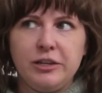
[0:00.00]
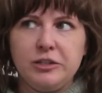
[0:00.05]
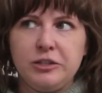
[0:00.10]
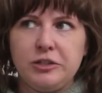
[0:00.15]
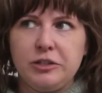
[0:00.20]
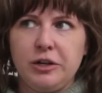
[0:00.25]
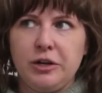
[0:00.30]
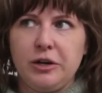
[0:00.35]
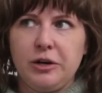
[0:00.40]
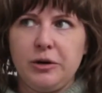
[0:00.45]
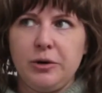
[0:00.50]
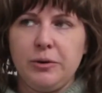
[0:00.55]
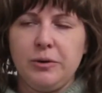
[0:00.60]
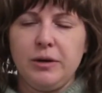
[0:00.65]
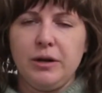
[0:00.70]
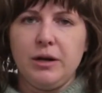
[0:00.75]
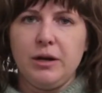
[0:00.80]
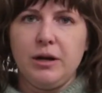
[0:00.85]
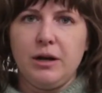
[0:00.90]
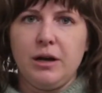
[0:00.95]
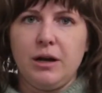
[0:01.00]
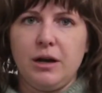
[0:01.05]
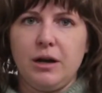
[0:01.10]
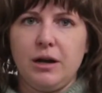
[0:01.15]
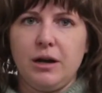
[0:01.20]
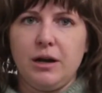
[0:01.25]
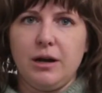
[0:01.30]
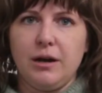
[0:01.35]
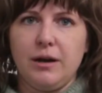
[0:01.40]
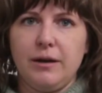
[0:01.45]
so
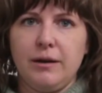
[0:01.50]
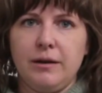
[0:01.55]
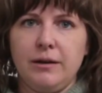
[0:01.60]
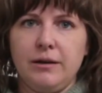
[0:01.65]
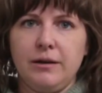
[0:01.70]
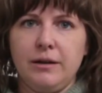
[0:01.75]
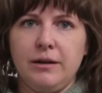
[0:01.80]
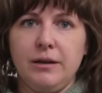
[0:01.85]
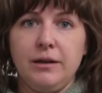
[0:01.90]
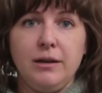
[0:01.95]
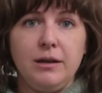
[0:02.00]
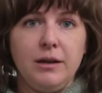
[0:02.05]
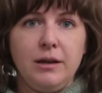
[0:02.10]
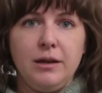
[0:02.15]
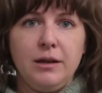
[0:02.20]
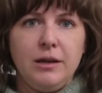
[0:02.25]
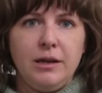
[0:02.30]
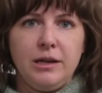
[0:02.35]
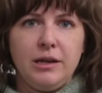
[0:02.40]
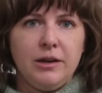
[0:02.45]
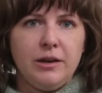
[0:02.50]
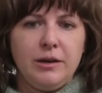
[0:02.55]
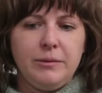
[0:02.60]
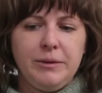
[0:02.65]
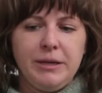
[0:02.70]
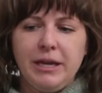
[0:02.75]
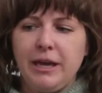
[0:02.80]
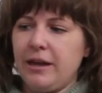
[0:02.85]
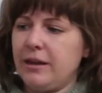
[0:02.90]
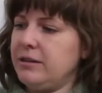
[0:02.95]
here I am
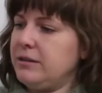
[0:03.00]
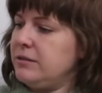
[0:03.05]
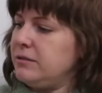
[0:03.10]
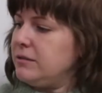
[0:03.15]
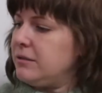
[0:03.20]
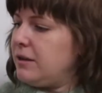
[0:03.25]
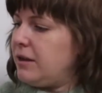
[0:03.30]
again.